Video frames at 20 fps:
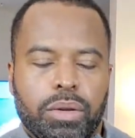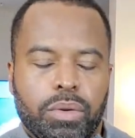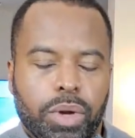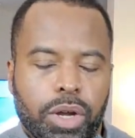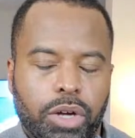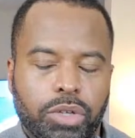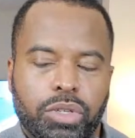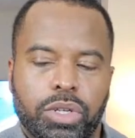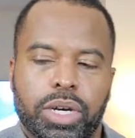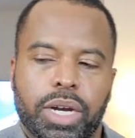
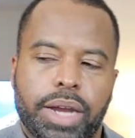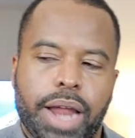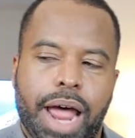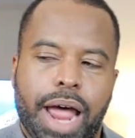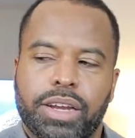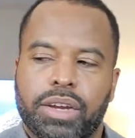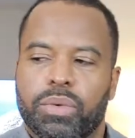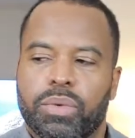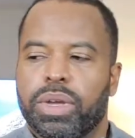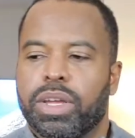you go to the
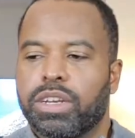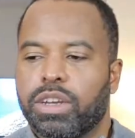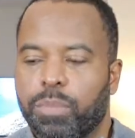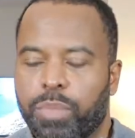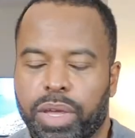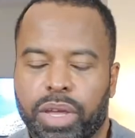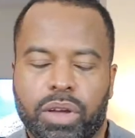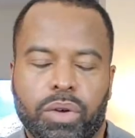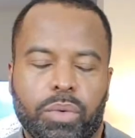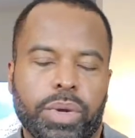doctor, we get
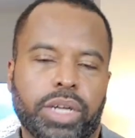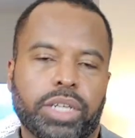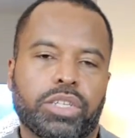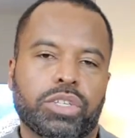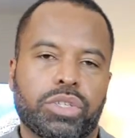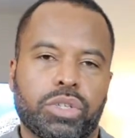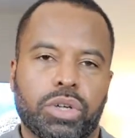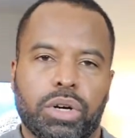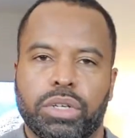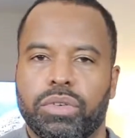the pill, we get
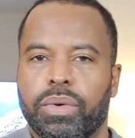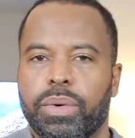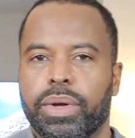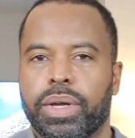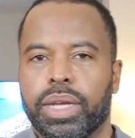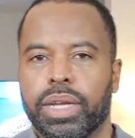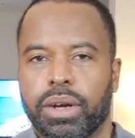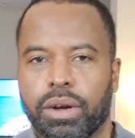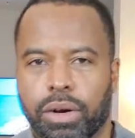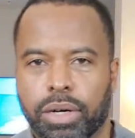the surgery, we
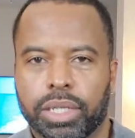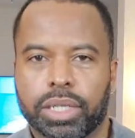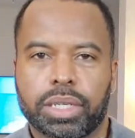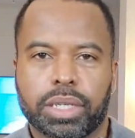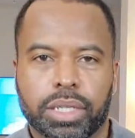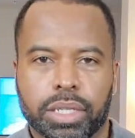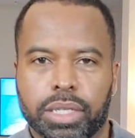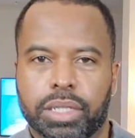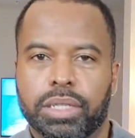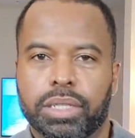get all this,
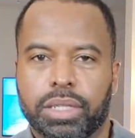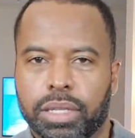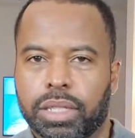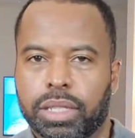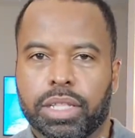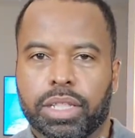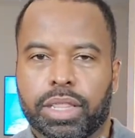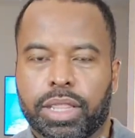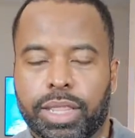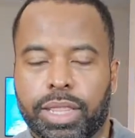the,
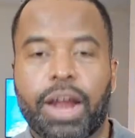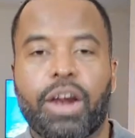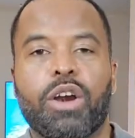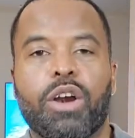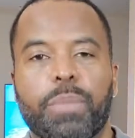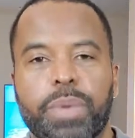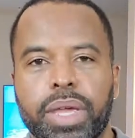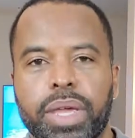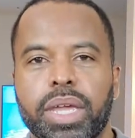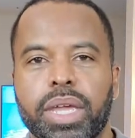the,
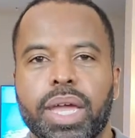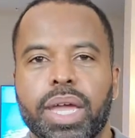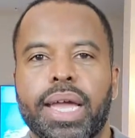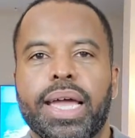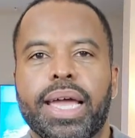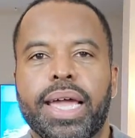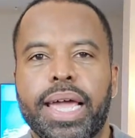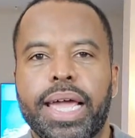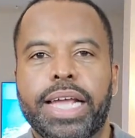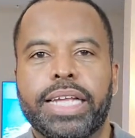therapy,
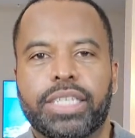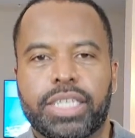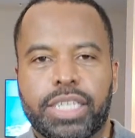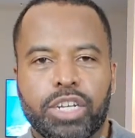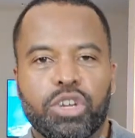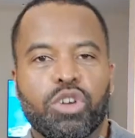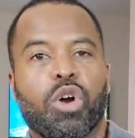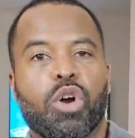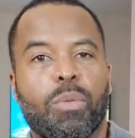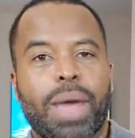and
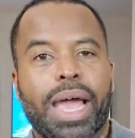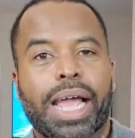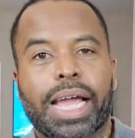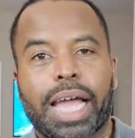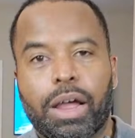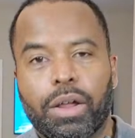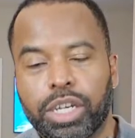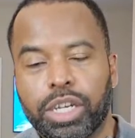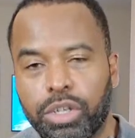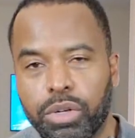still go back
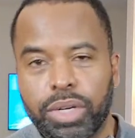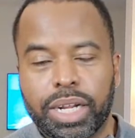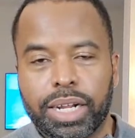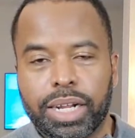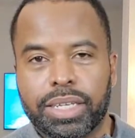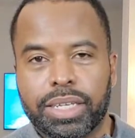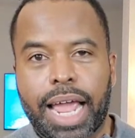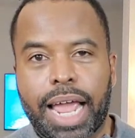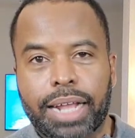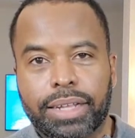out and do the
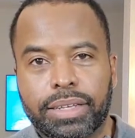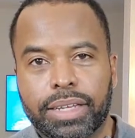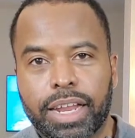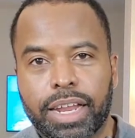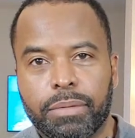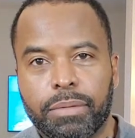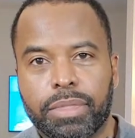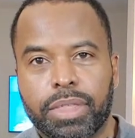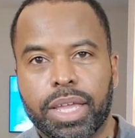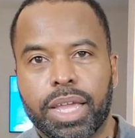exact
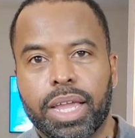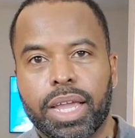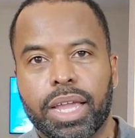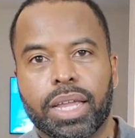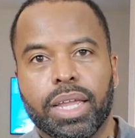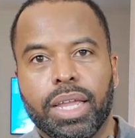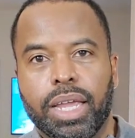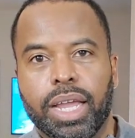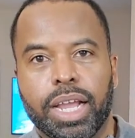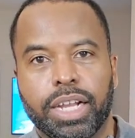same
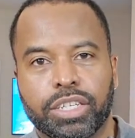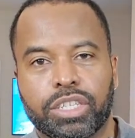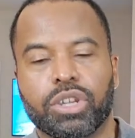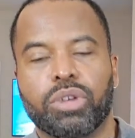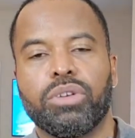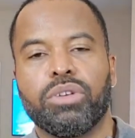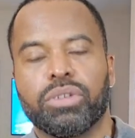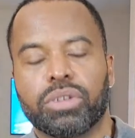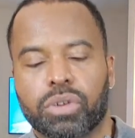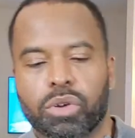thing. And so
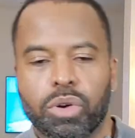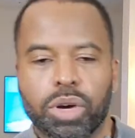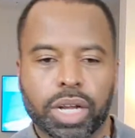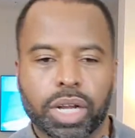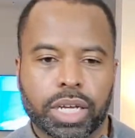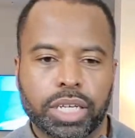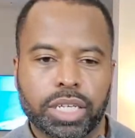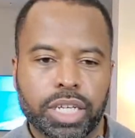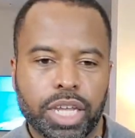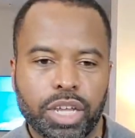you're going to
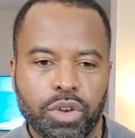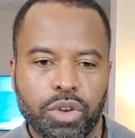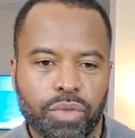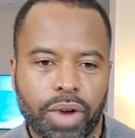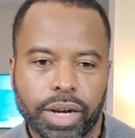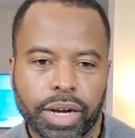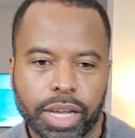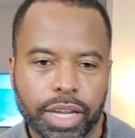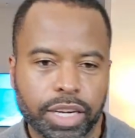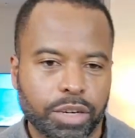continue
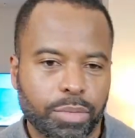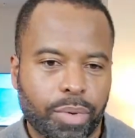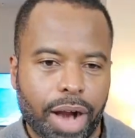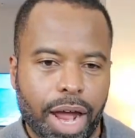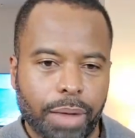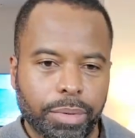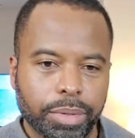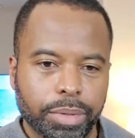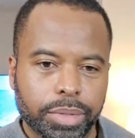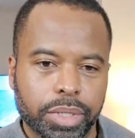running into
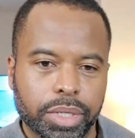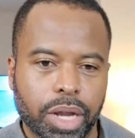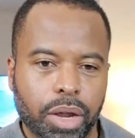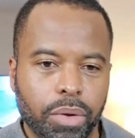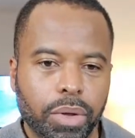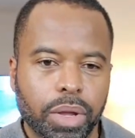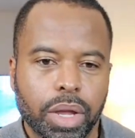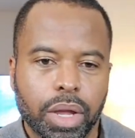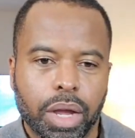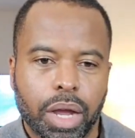problems.
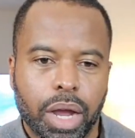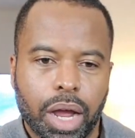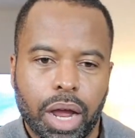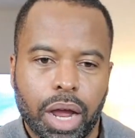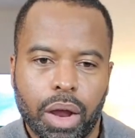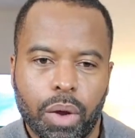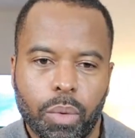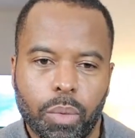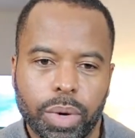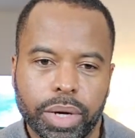So
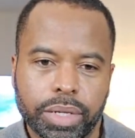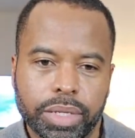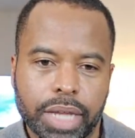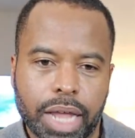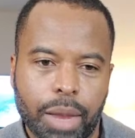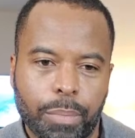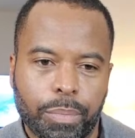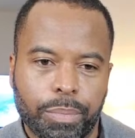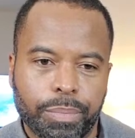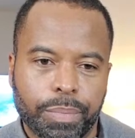uh, what is
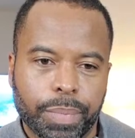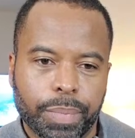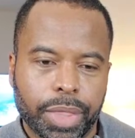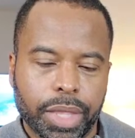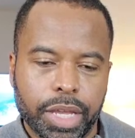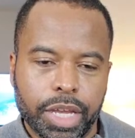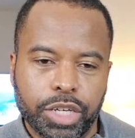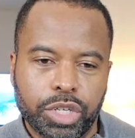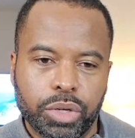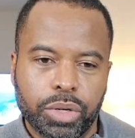that
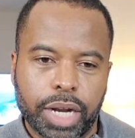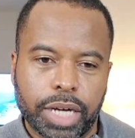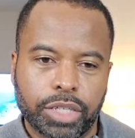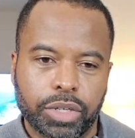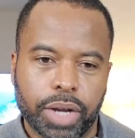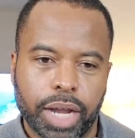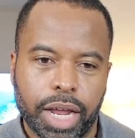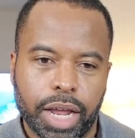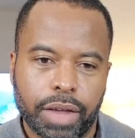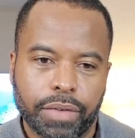issue that
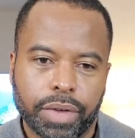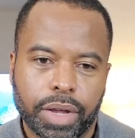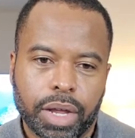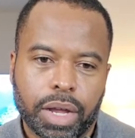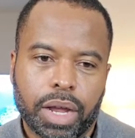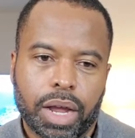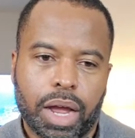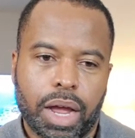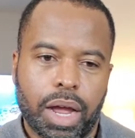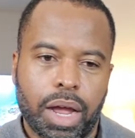you have?
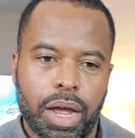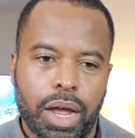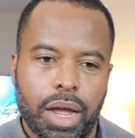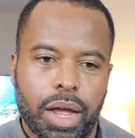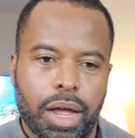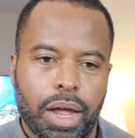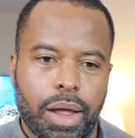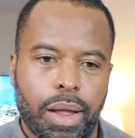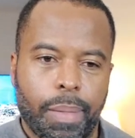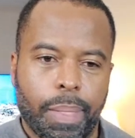
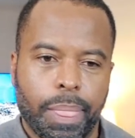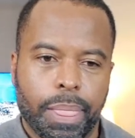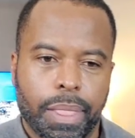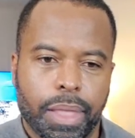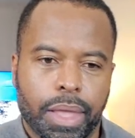Uh,